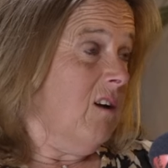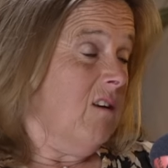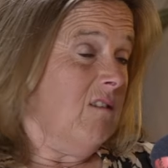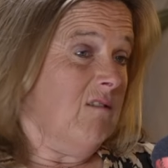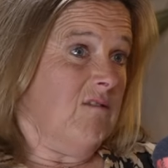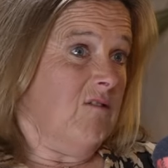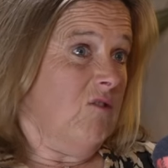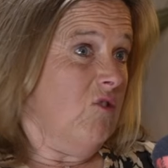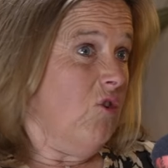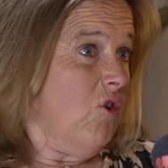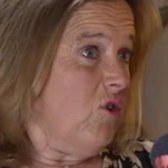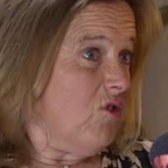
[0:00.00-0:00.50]

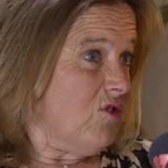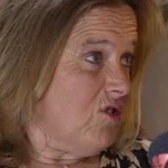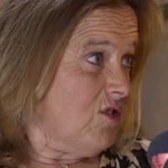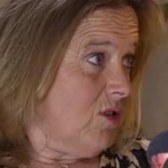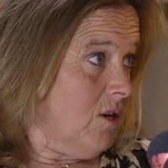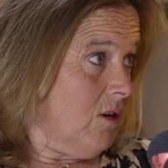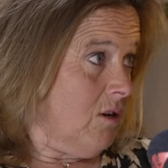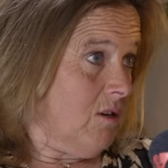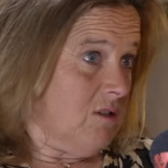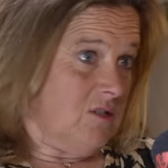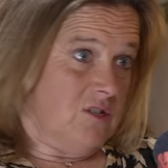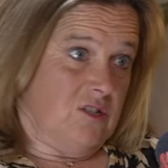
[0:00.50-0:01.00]
not
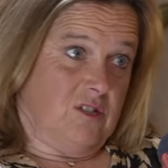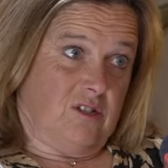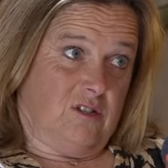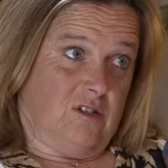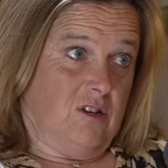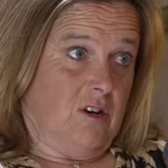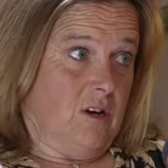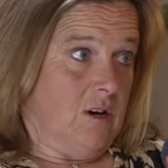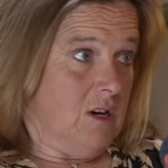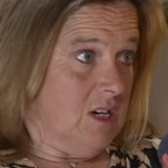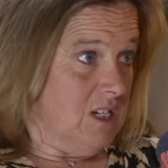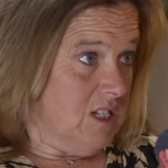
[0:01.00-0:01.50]
such
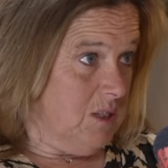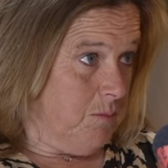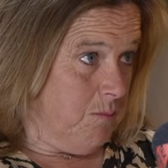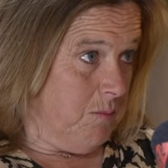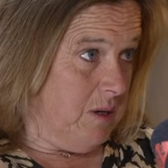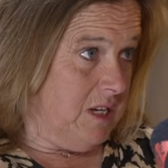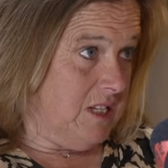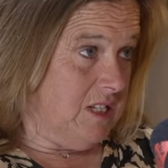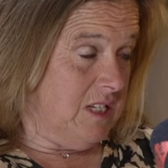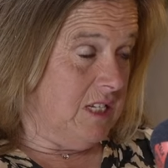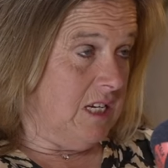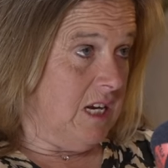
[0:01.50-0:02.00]
nice
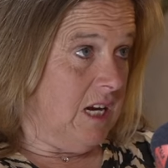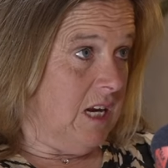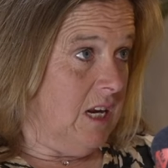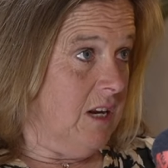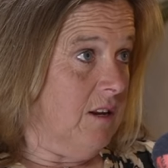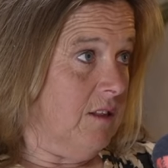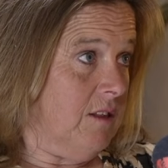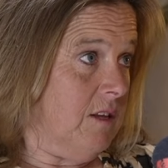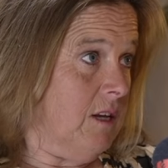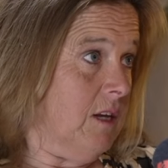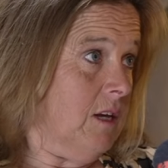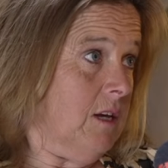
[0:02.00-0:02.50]
bit in,
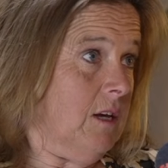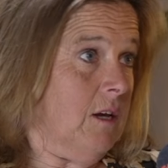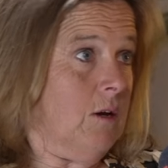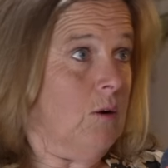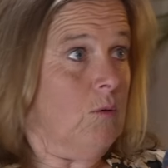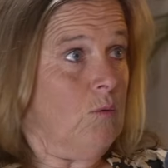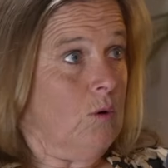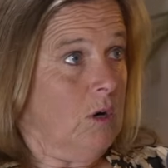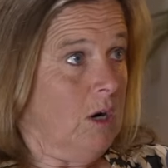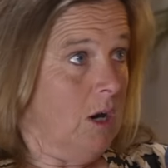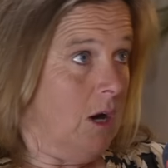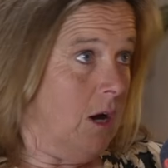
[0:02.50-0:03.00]
thinking,
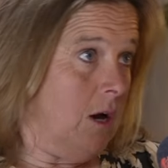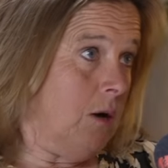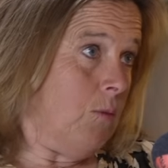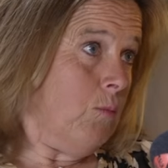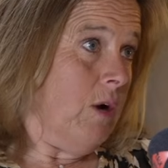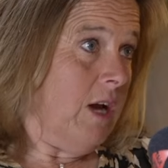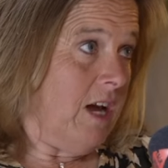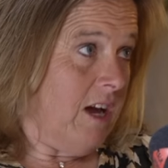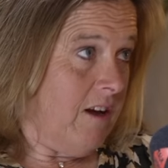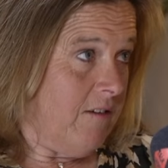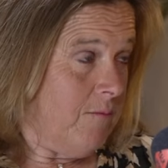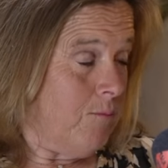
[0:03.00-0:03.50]
we
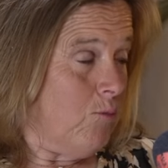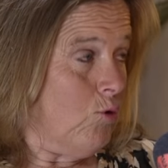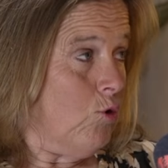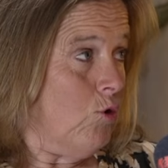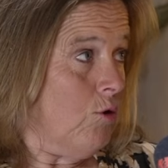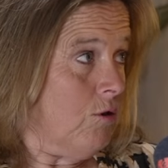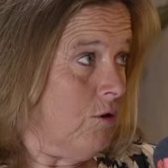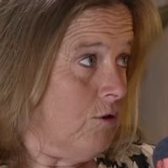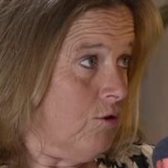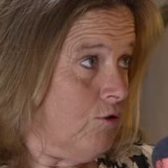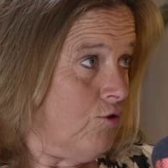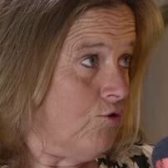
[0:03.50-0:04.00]
have more
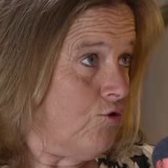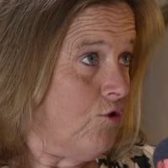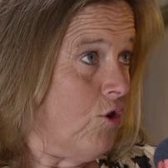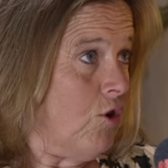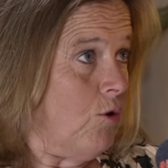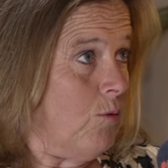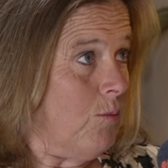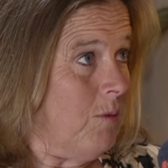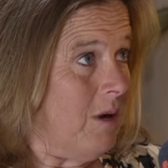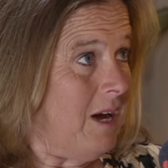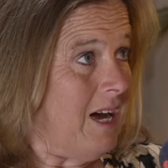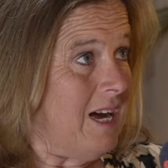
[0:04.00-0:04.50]
control.
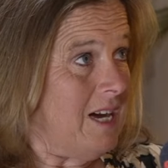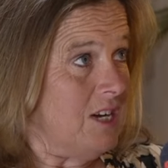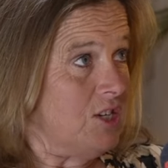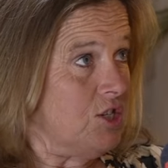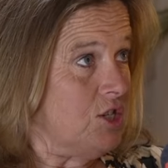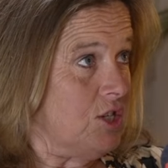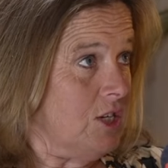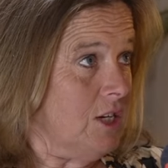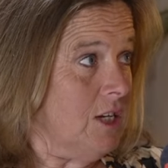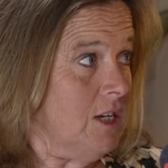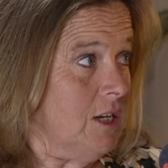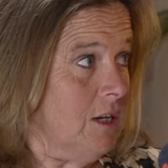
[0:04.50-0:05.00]
But
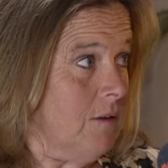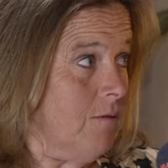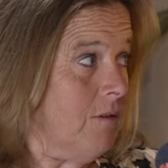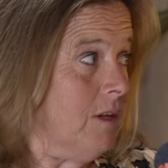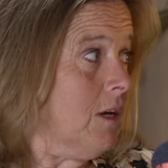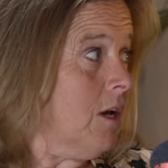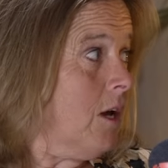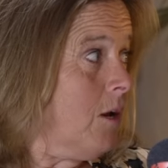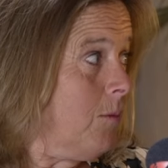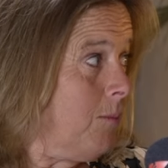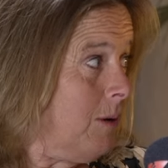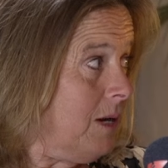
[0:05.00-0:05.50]
actually, if they
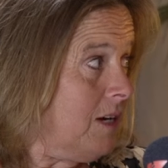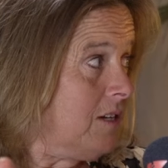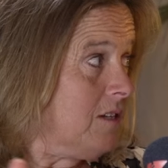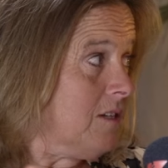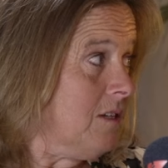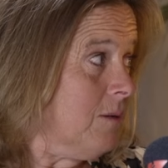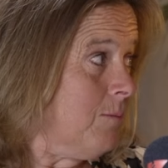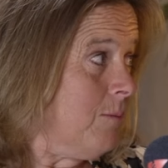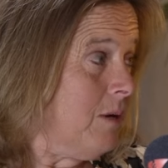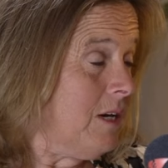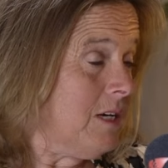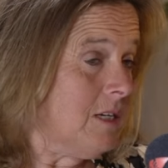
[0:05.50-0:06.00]
go back to
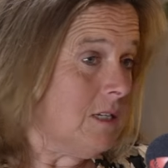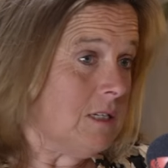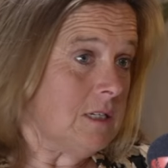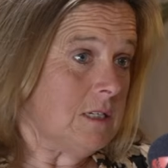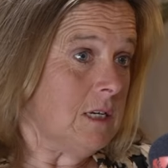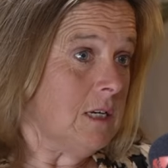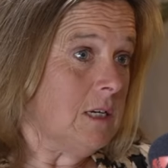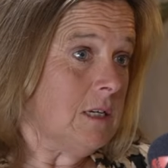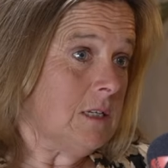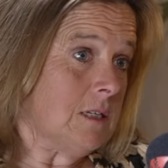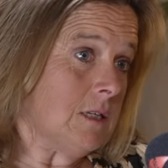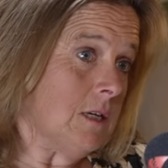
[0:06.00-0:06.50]

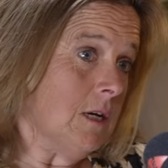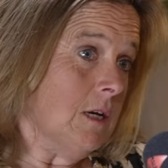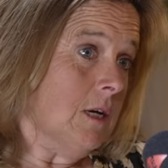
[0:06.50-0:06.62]
basics,